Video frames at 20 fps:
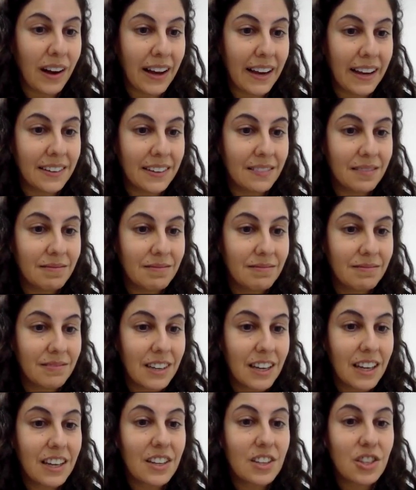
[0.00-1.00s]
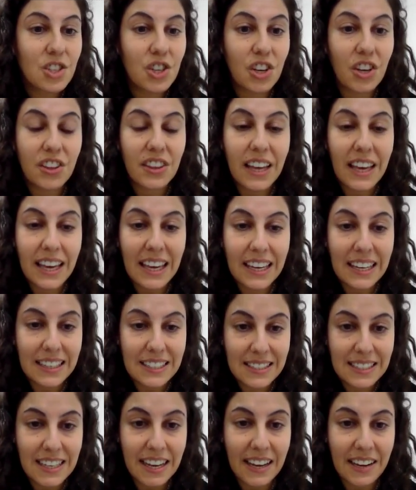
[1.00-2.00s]
wine, turn the
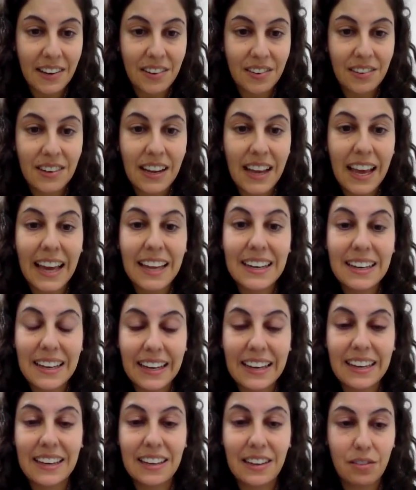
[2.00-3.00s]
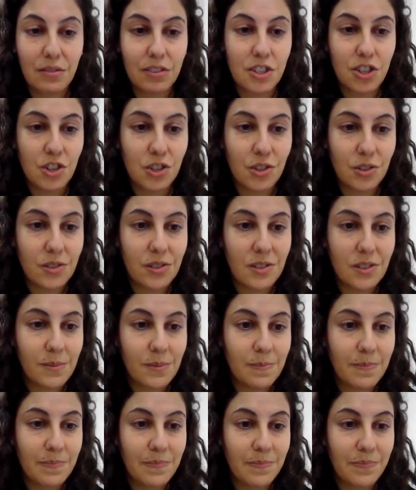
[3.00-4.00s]
heat down and let it
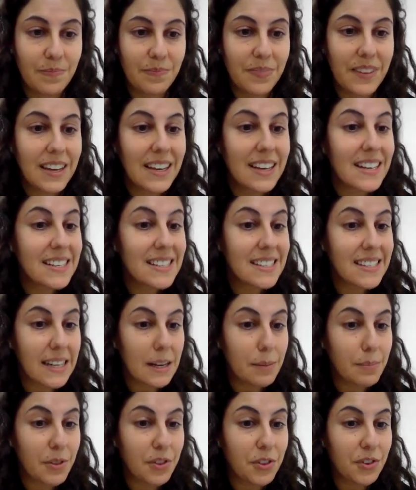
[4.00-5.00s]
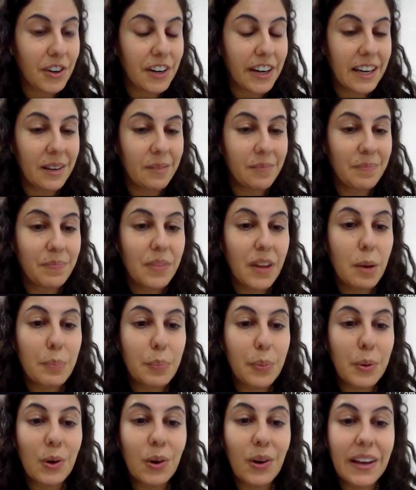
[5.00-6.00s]
reduce. Step 3,
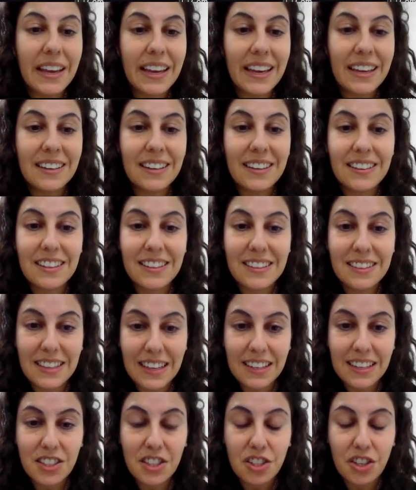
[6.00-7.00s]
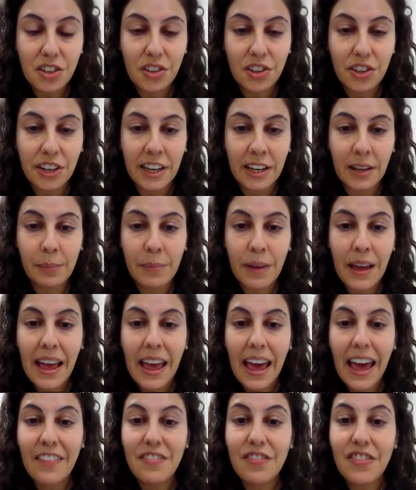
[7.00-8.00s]
pour in the thickened cream
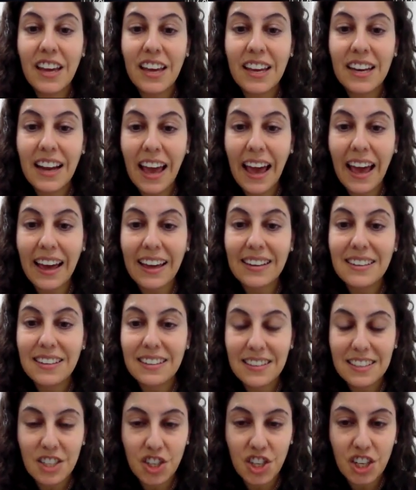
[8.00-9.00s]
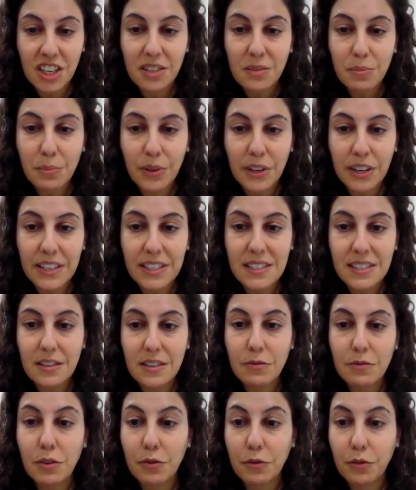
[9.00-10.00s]
and then add the chicken
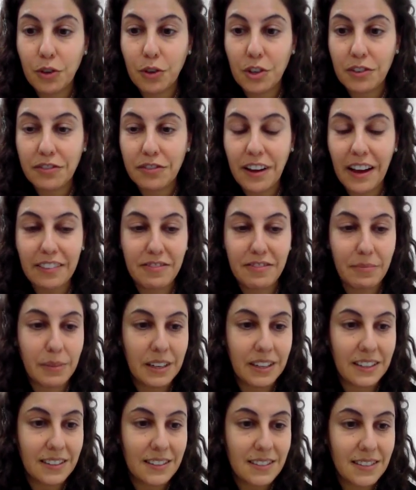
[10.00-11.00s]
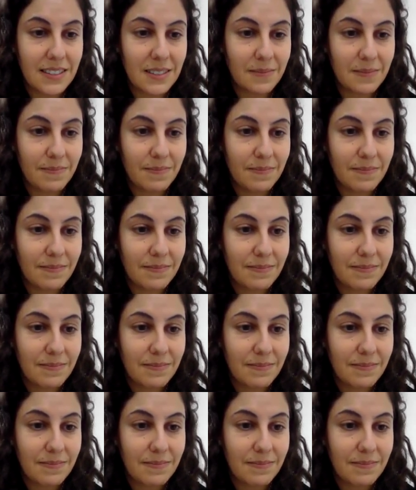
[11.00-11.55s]
breast for 4 to 5 minutes.